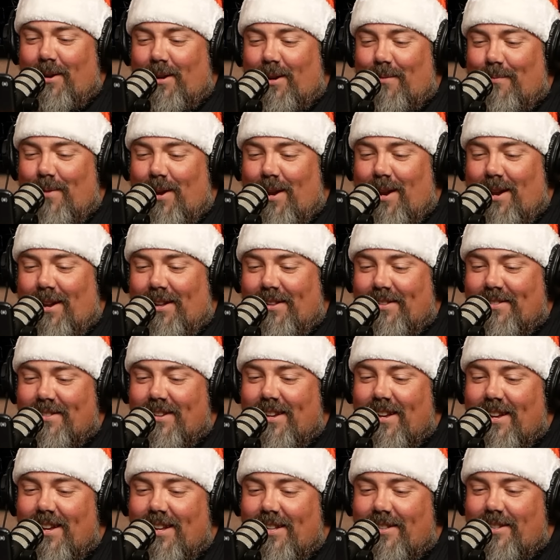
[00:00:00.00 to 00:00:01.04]
to comedians?
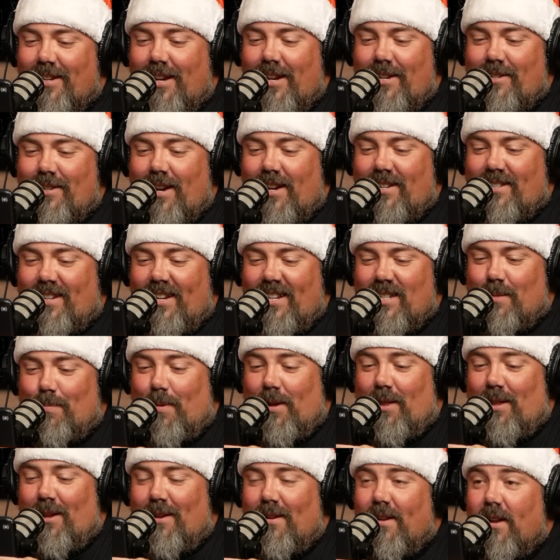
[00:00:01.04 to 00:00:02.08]
TJ seems
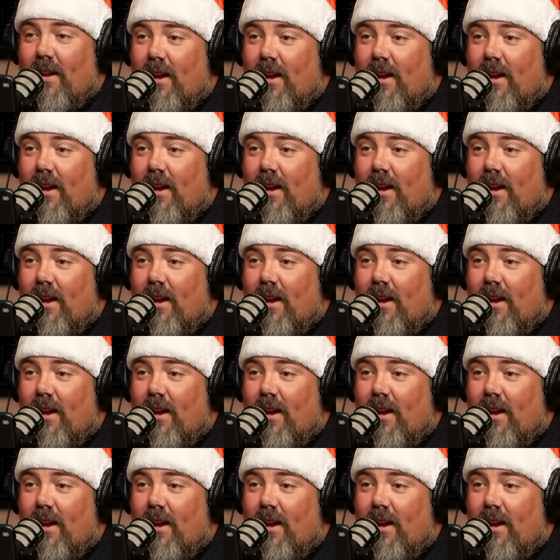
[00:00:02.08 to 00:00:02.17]
to be